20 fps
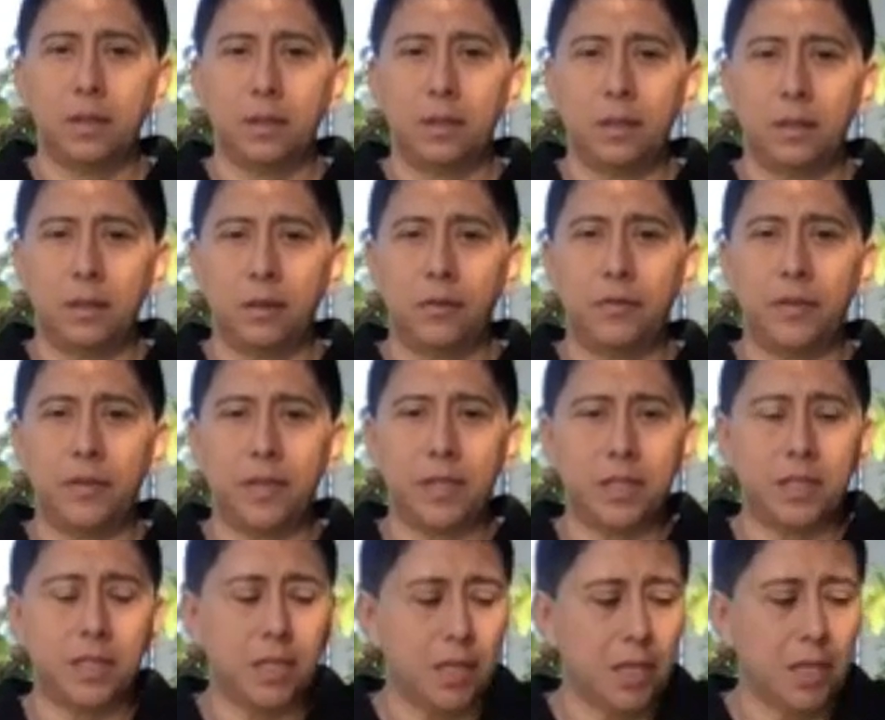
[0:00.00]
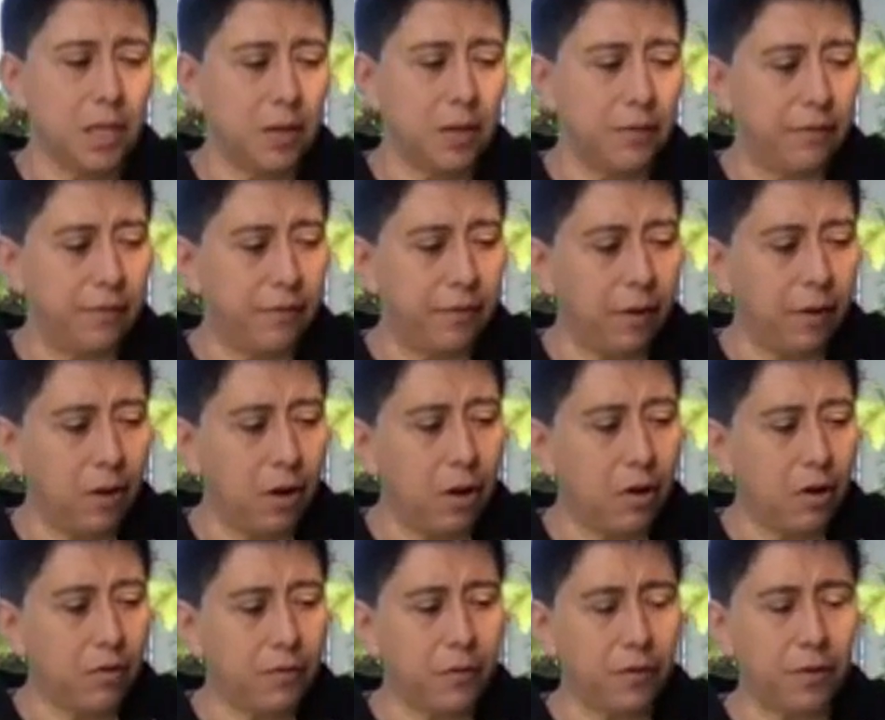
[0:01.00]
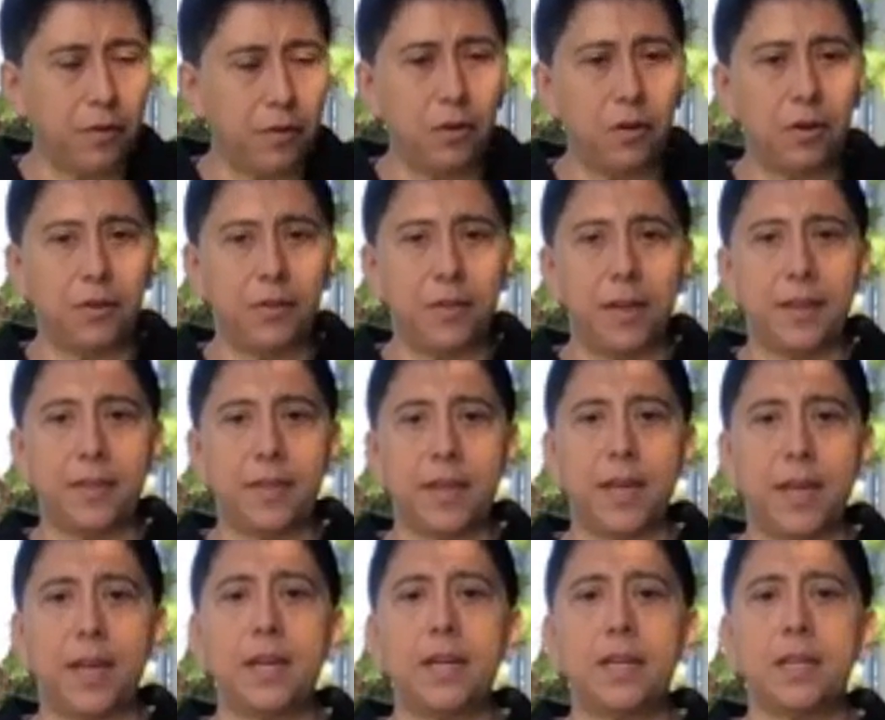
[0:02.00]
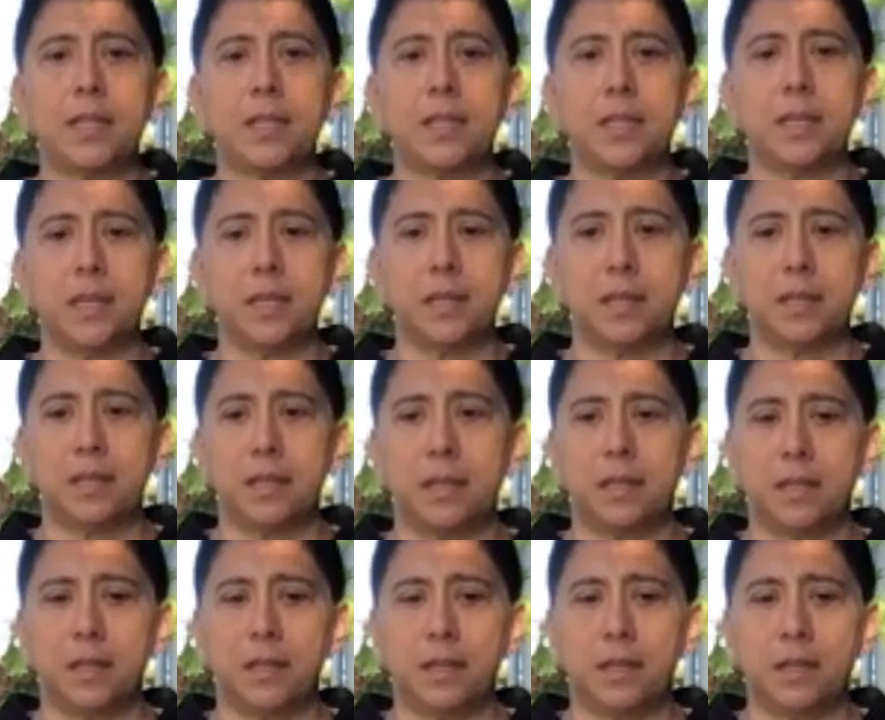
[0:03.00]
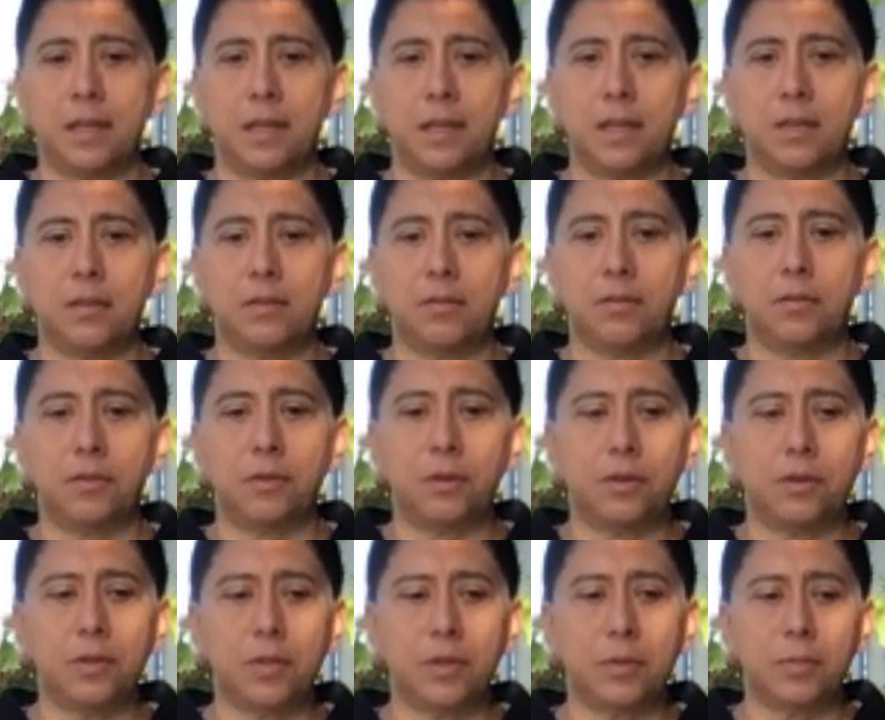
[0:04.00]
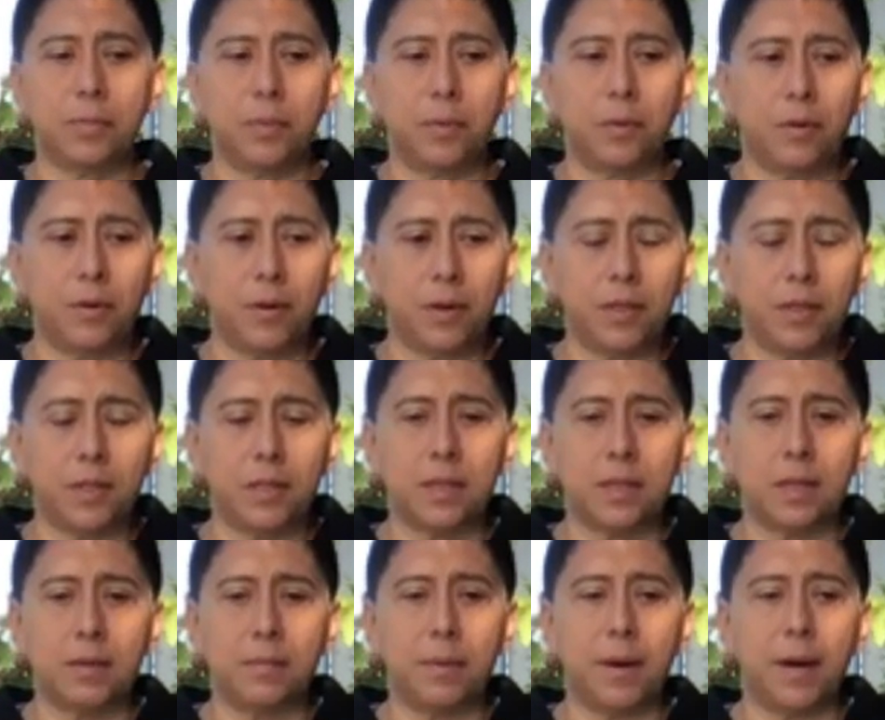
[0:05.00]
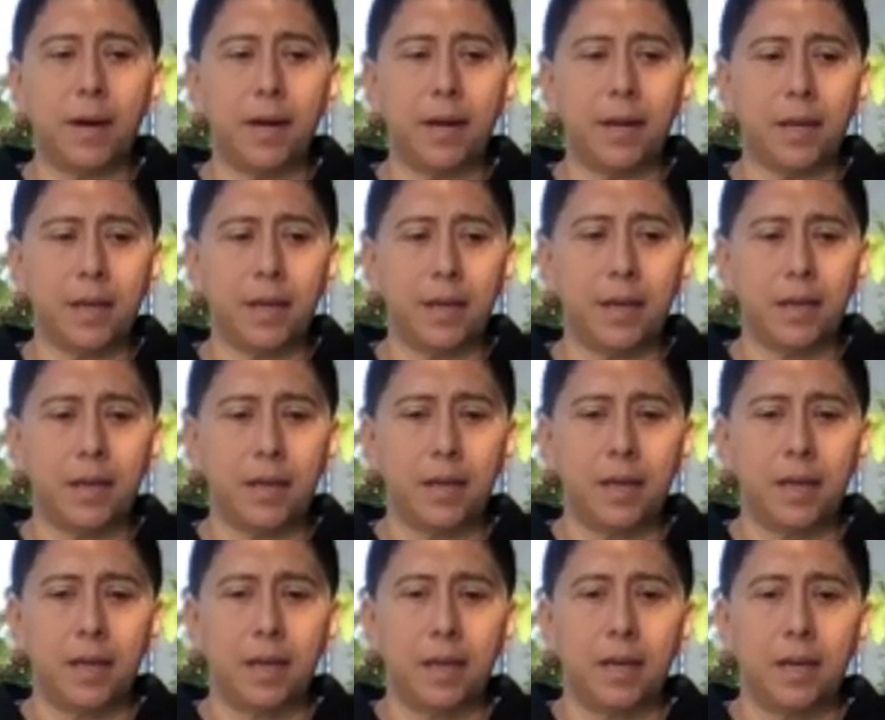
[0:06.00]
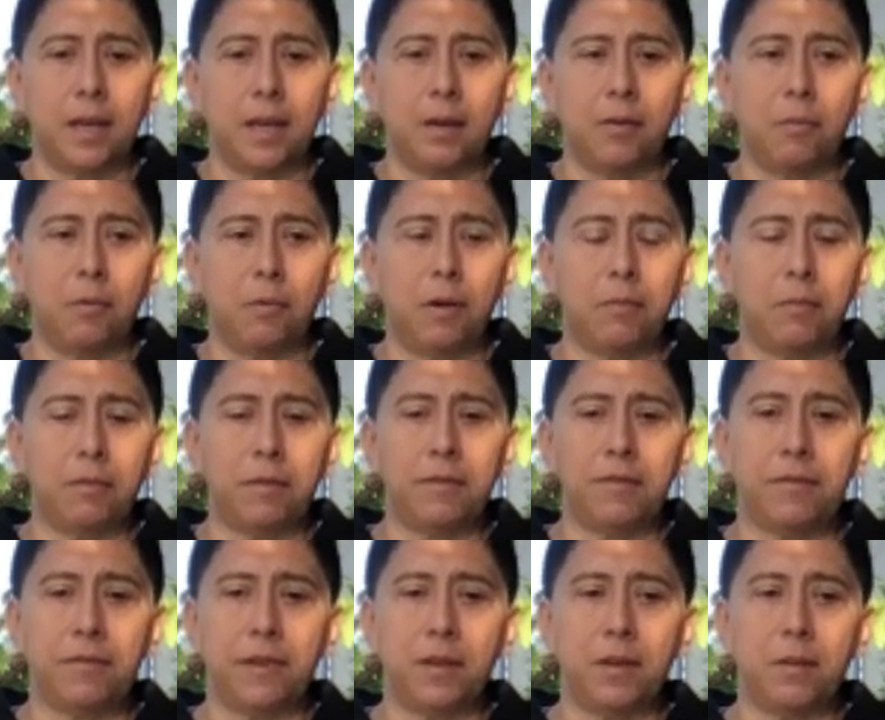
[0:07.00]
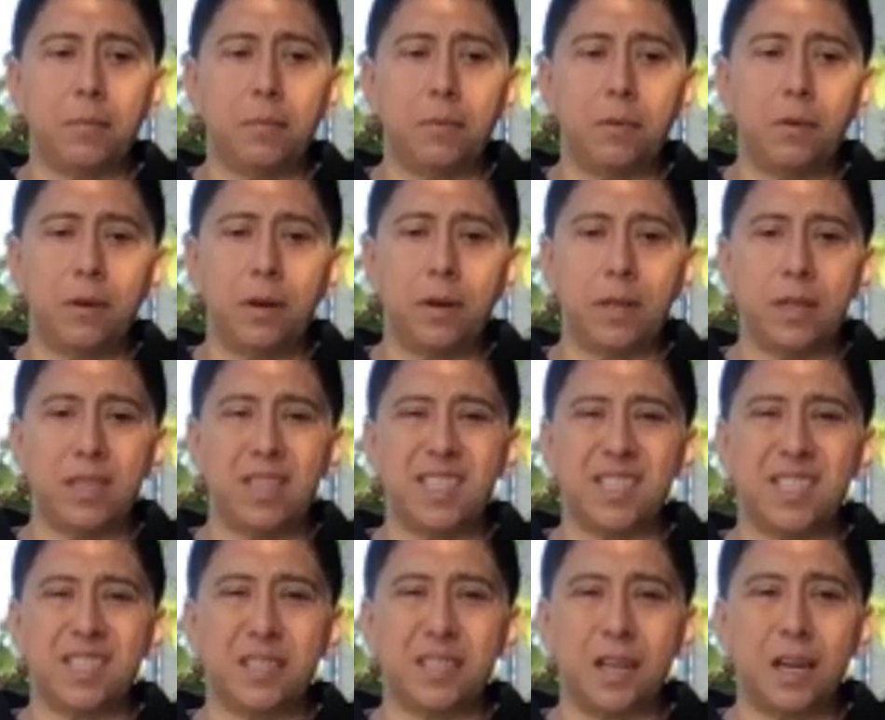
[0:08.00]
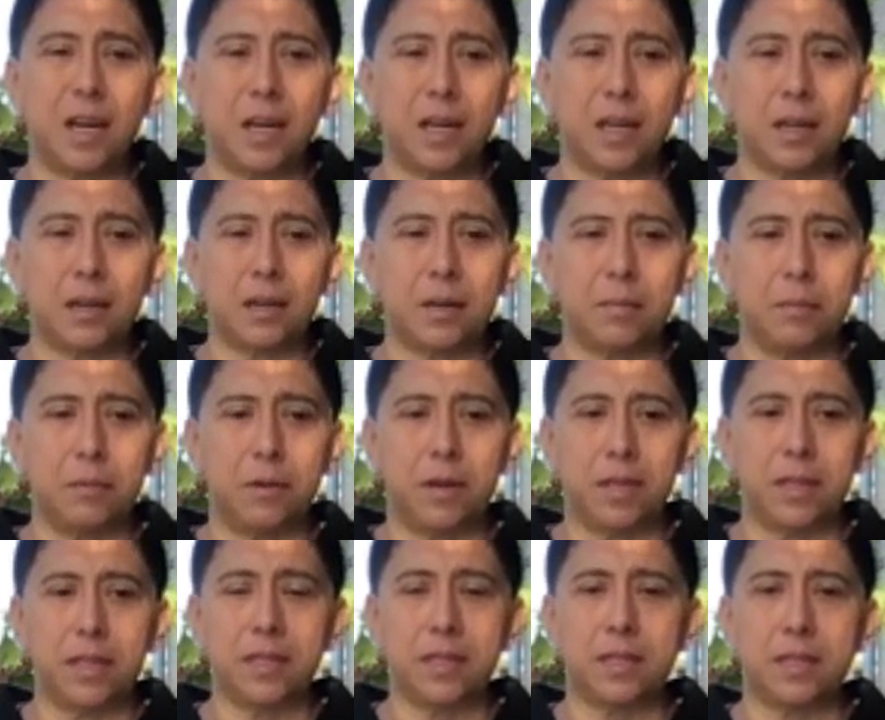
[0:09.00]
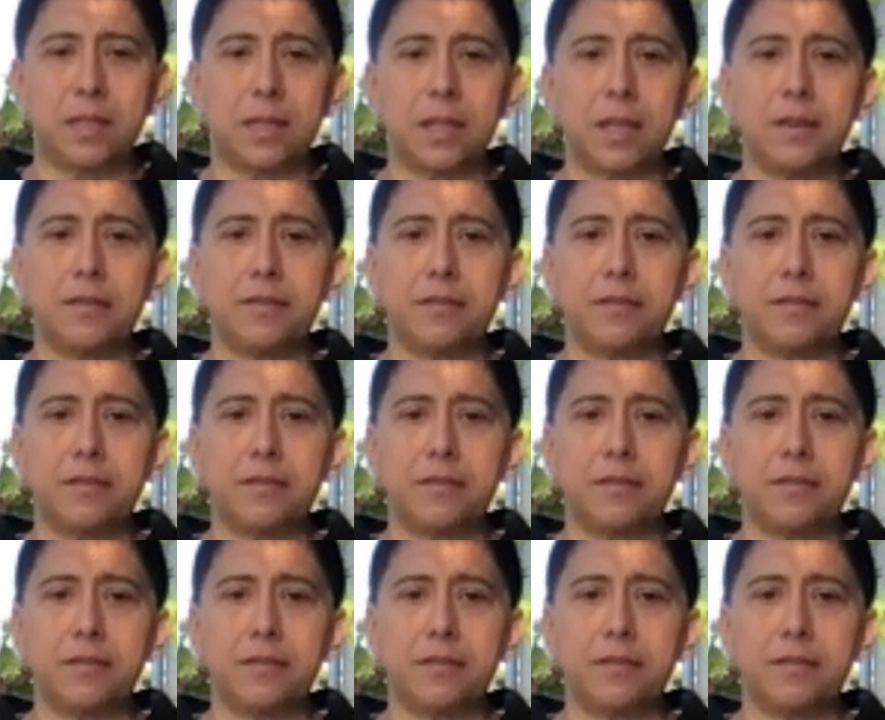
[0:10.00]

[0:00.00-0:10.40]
of the chi, a flow of all of that energy through those points in the body where we feel more stuck, more stiff,